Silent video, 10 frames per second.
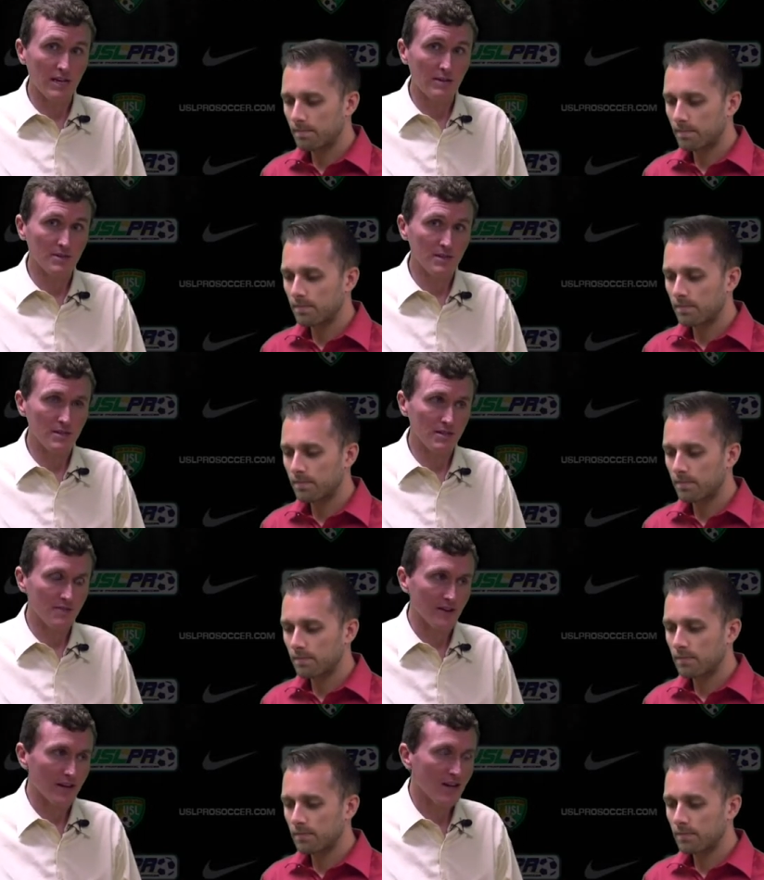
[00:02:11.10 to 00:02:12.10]
Speaker 1: games in the
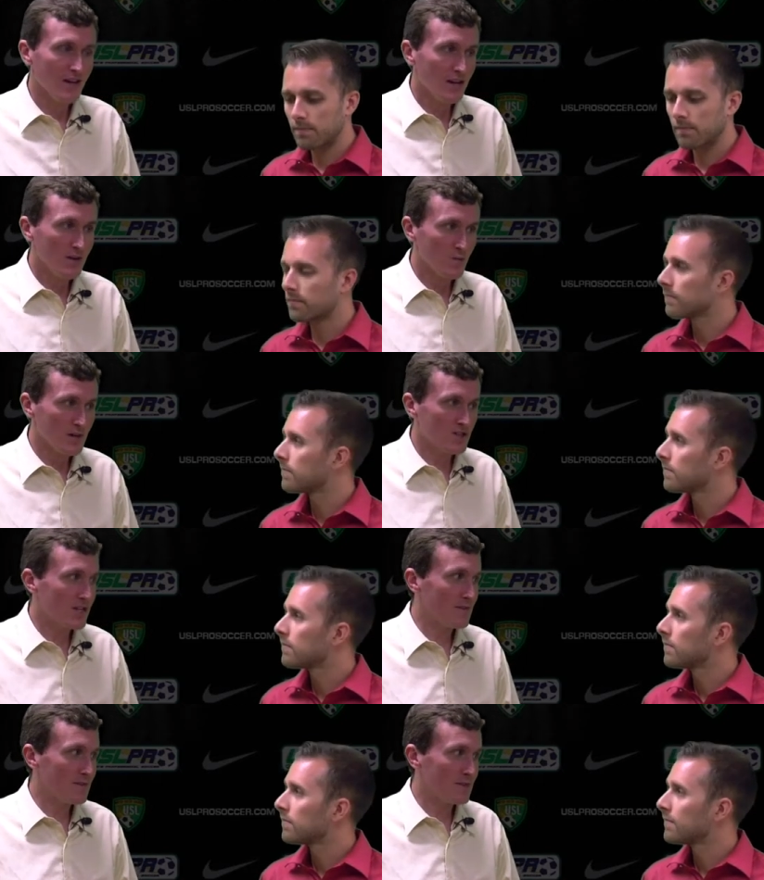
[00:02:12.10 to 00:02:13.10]
evening which
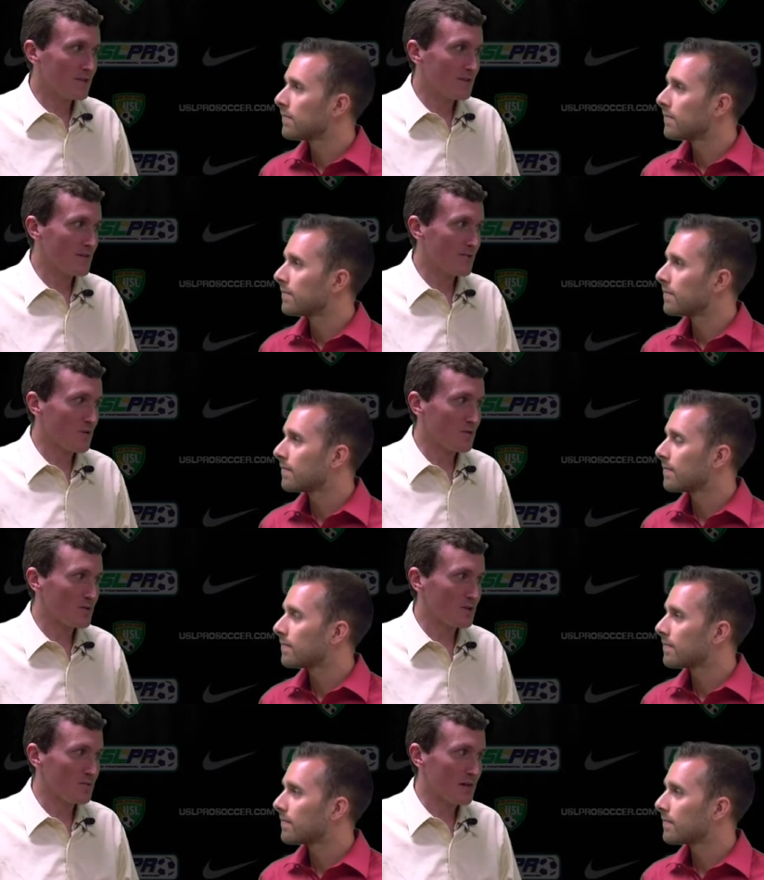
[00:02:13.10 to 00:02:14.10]
game are you looking forward
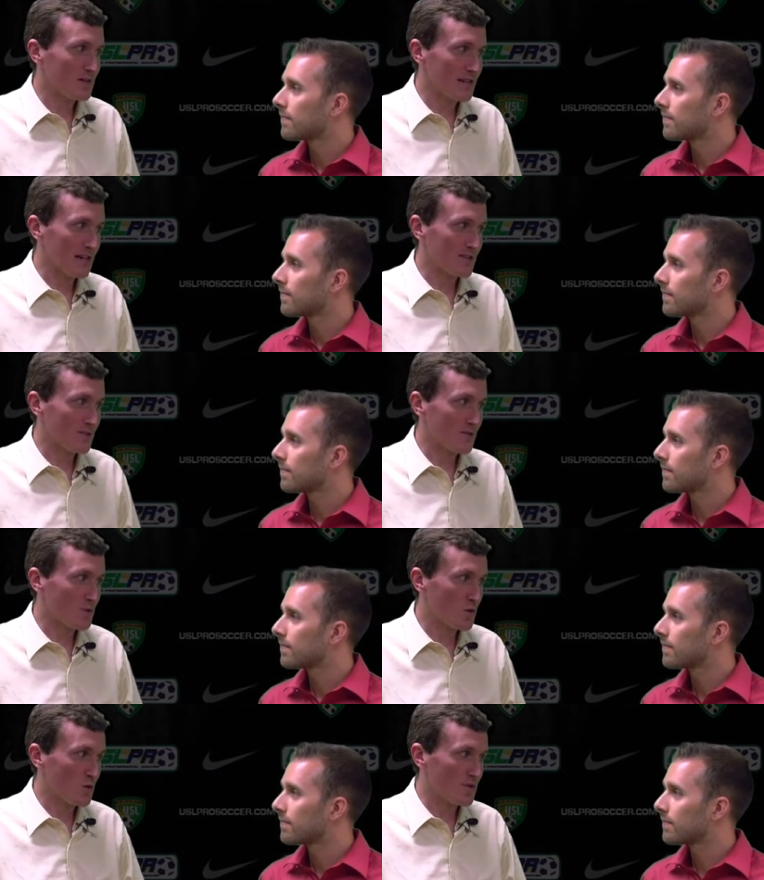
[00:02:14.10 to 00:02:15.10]
to most out of the
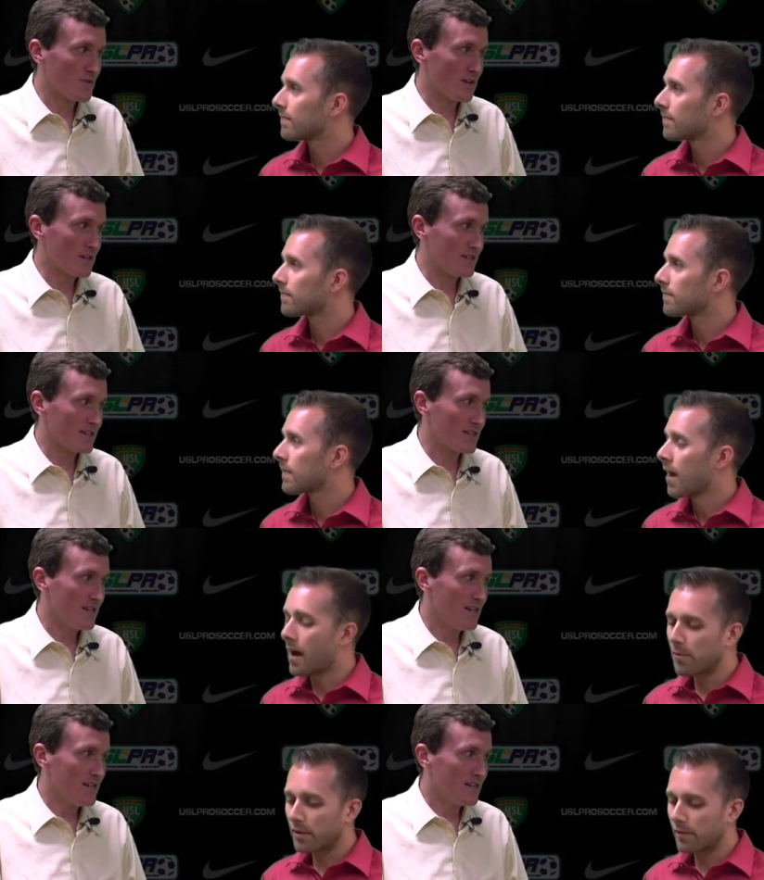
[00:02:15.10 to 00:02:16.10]
four quarterfinals?
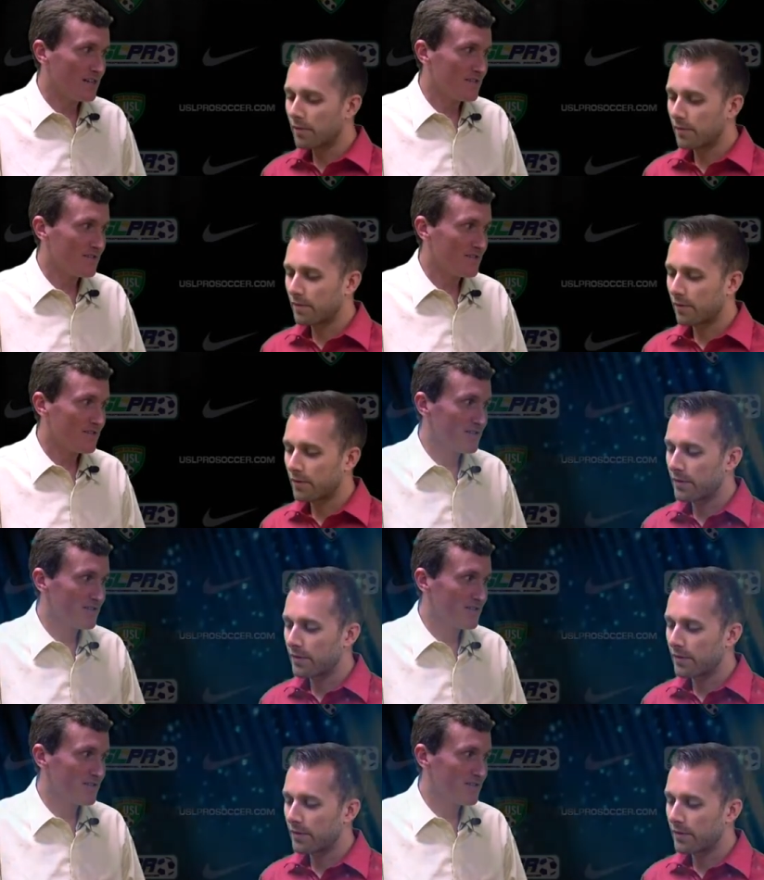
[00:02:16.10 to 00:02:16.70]
Speaker 2: I'm looking forward